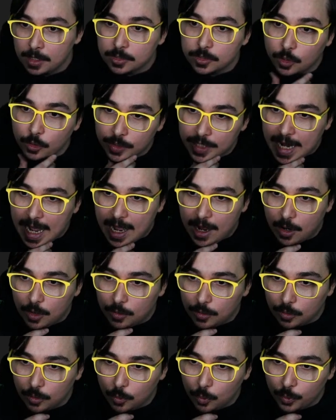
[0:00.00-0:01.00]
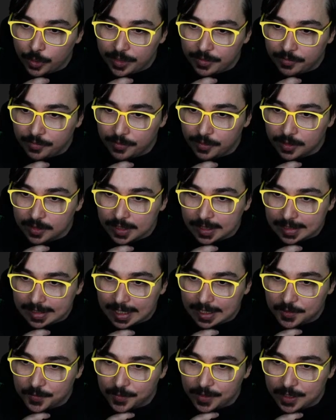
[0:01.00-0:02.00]
So now we've
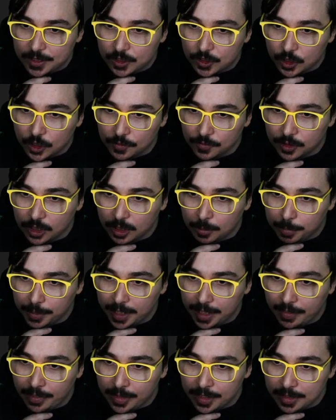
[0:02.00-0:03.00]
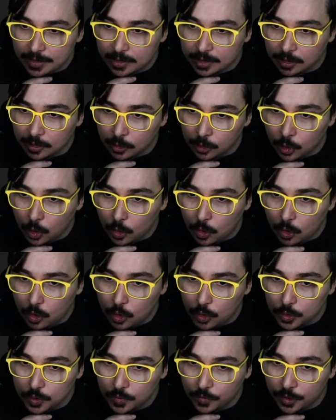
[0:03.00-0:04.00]
successfully served up this
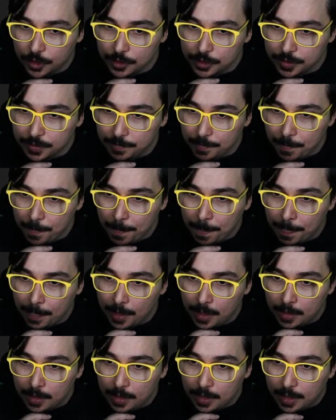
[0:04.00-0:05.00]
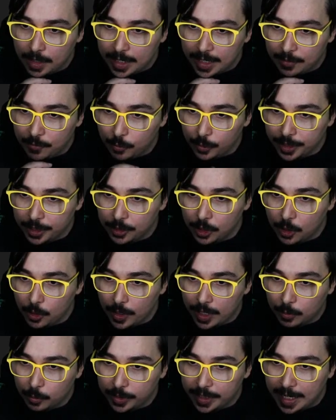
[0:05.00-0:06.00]
localhost version. If we go
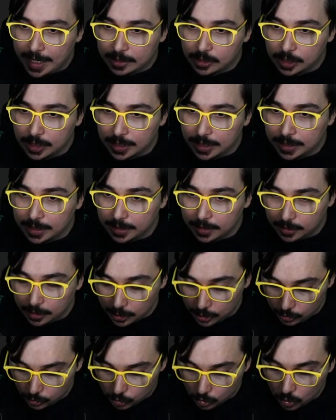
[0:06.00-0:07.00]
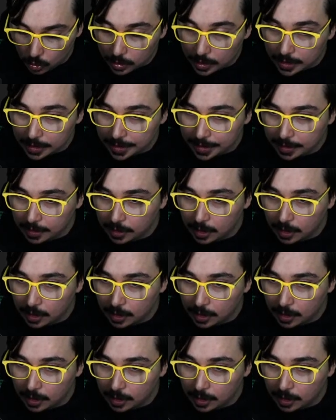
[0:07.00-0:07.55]
and we actually control click